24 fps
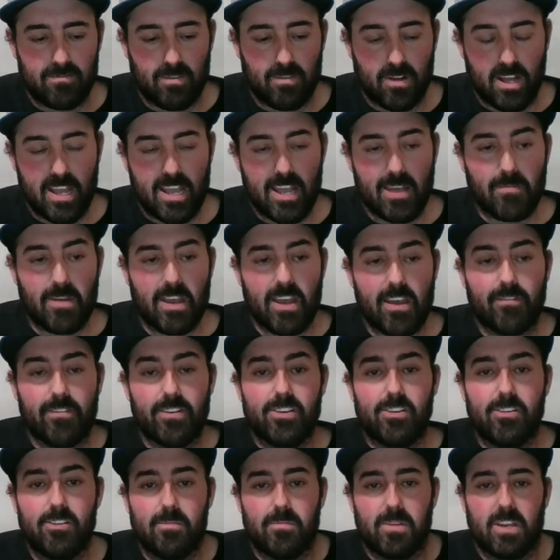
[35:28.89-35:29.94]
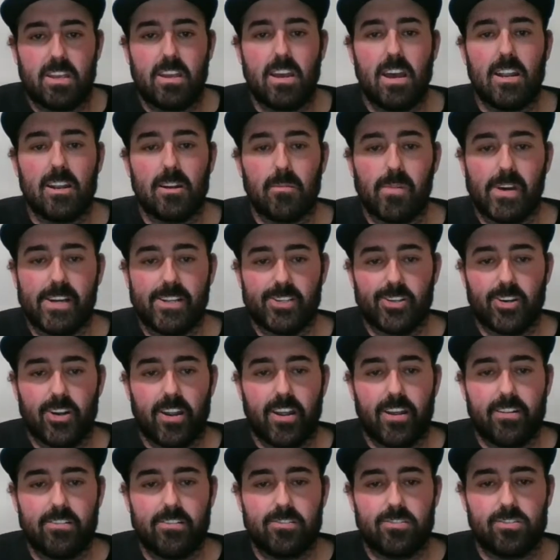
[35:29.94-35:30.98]
am a heavy duty mechanic by
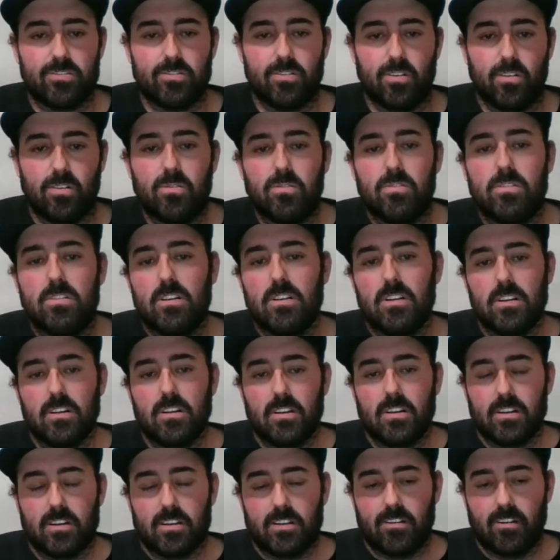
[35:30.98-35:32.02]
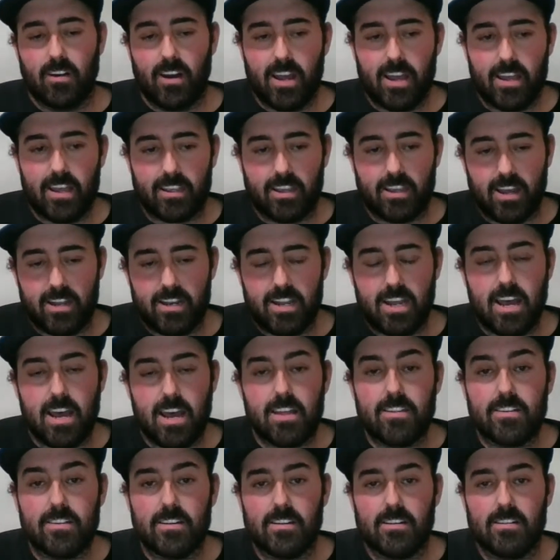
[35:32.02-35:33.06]
trade, so I kind of
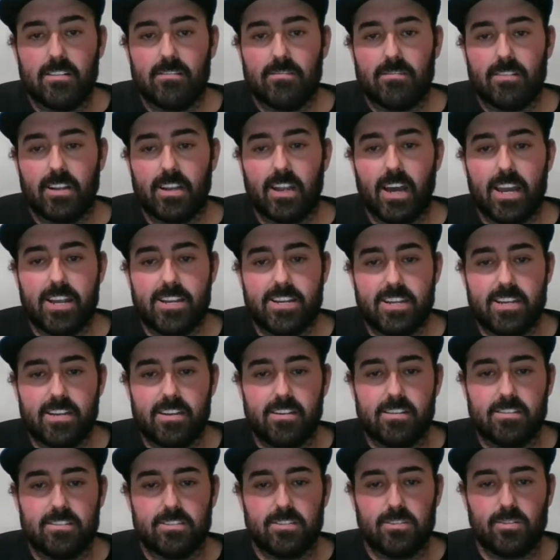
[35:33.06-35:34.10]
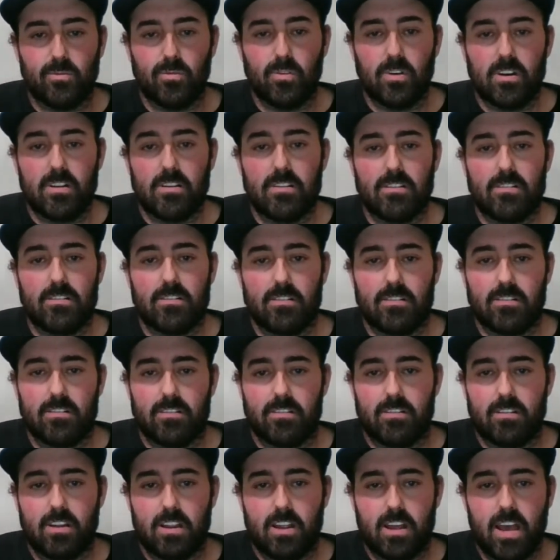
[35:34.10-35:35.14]
had an idea as to what
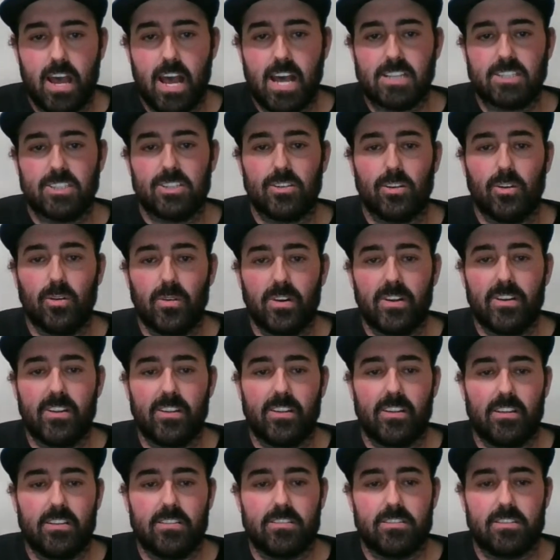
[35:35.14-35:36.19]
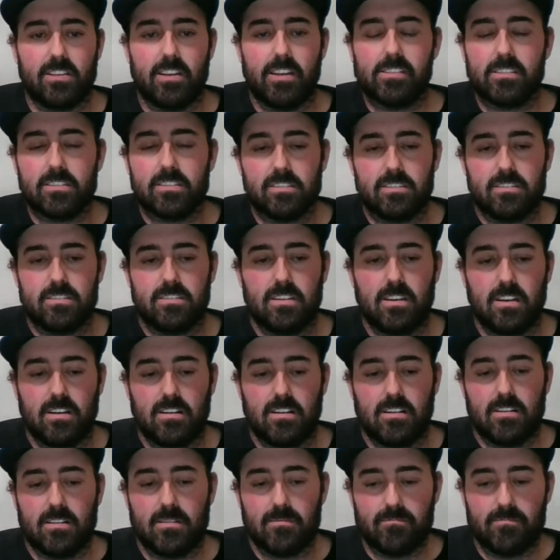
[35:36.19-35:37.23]
has to go into these things.
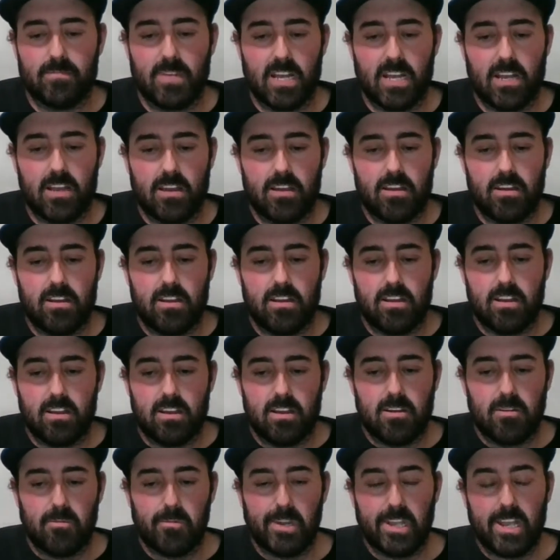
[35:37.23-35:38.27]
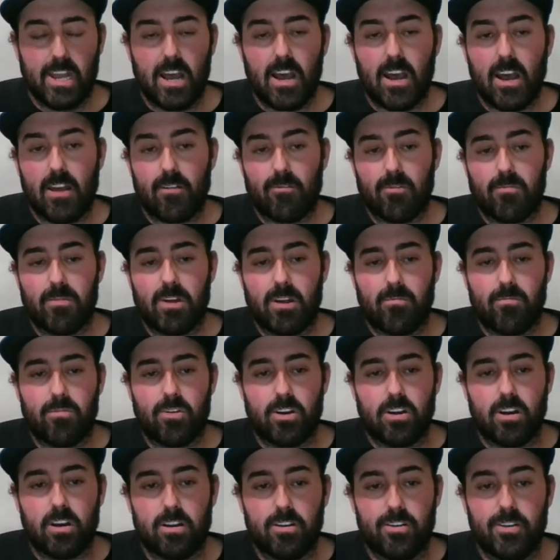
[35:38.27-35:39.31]
But yeah, I
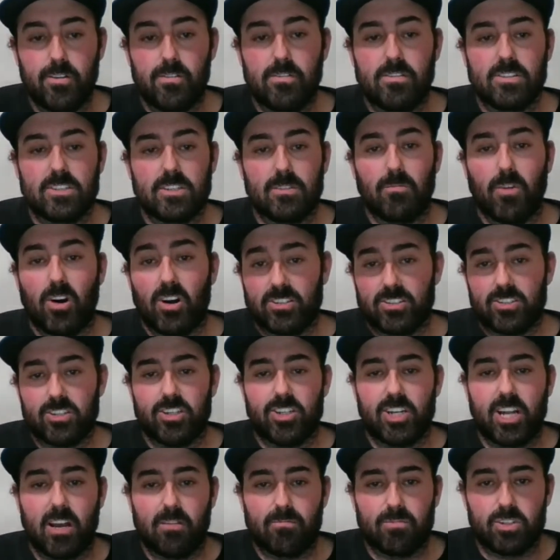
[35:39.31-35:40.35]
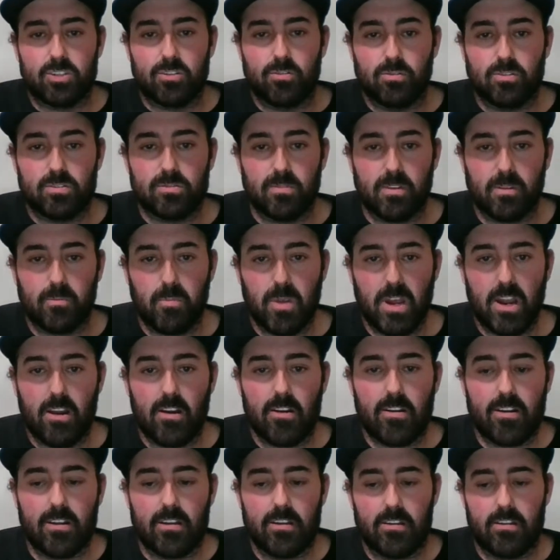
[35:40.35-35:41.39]
remember doing some Monster Jam shows with
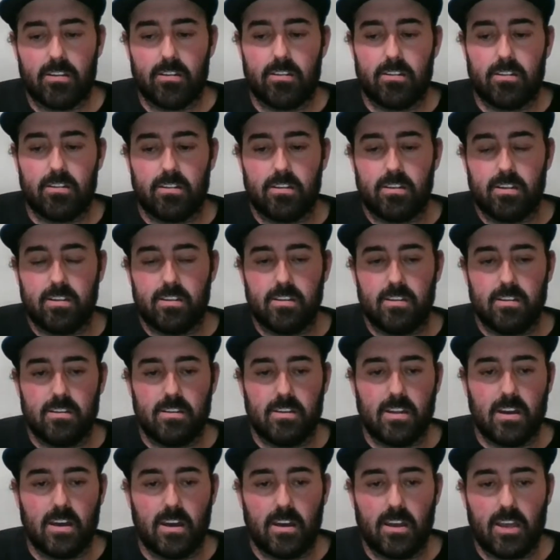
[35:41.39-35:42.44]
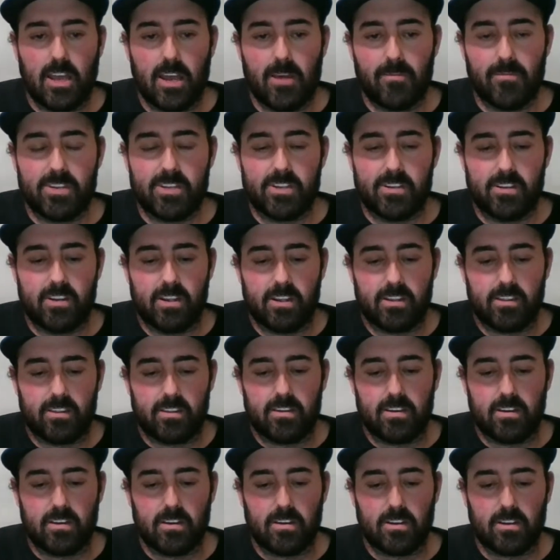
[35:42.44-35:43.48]
Barry in Edmonton at
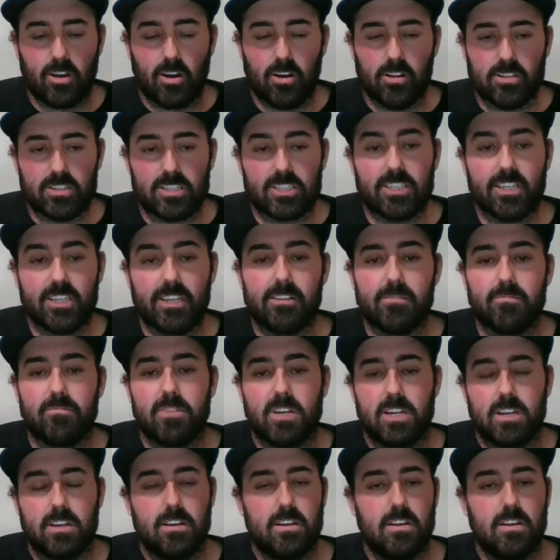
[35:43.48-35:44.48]
the Coliseum,